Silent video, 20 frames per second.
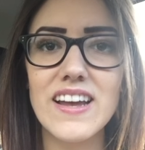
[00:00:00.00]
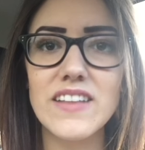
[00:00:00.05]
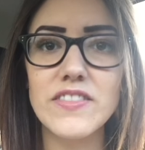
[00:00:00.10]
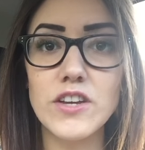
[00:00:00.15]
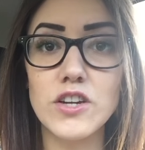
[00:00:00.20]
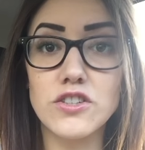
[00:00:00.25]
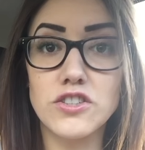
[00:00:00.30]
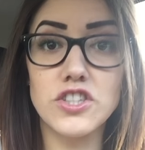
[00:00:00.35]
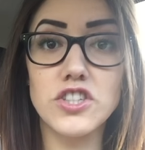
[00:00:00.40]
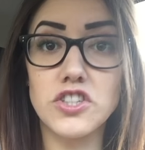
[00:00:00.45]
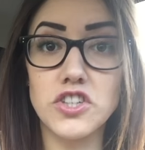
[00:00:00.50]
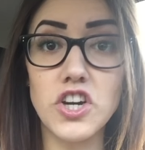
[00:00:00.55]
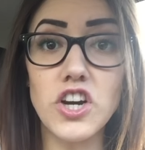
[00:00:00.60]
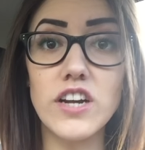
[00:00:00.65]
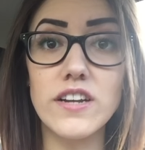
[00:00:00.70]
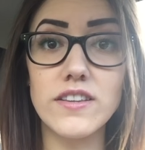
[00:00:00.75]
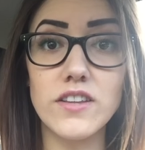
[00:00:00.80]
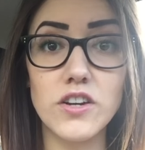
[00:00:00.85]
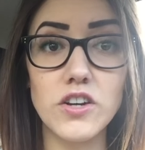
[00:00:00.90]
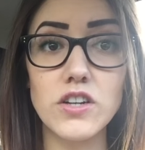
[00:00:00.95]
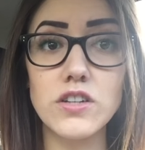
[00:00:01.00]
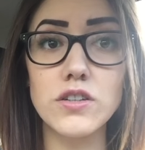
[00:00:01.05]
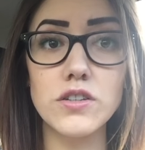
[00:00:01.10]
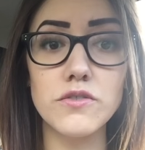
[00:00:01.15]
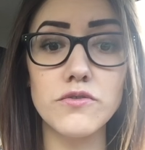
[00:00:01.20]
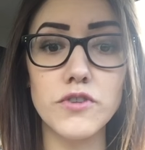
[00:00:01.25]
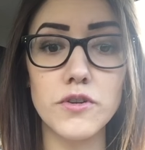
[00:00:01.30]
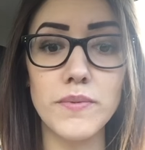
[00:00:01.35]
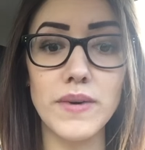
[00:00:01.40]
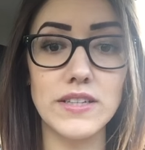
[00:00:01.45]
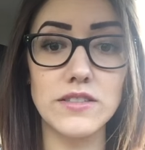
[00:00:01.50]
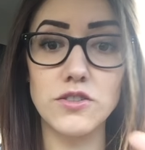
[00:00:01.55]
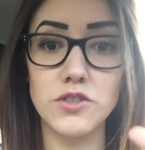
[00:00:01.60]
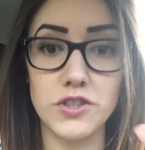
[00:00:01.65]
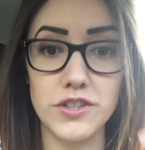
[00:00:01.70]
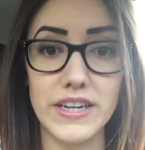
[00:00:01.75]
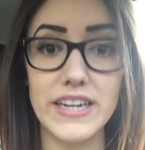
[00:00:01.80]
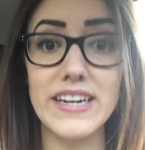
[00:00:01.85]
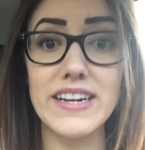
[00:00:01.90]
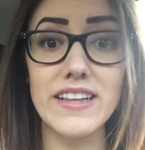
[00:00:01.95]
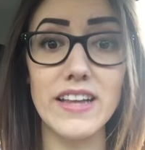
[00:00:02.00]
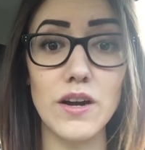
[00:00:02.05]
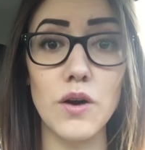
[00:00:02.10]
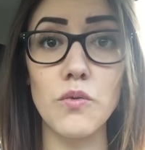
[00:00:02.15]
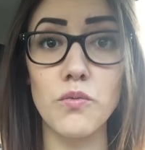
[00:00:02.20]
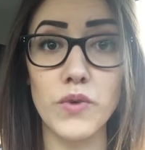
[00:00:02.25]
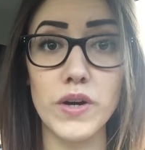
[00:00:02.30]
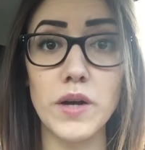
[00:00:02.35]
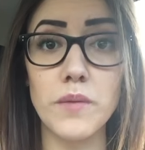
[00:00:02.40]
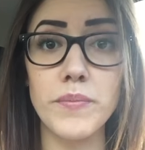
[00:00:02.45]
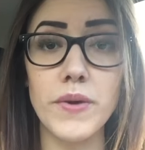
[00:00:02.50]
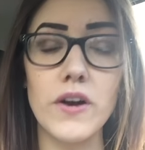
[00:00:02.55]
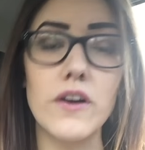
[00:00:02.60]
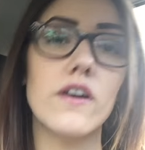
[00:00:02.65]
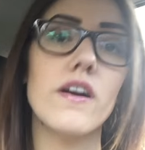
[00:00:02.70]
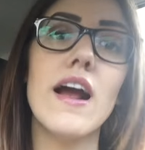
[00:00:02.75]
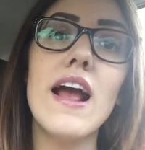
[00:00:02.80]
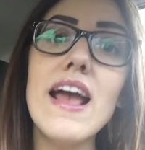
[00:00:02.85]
They're just good. They're good gluten-free buns. So you're eating like a real burger,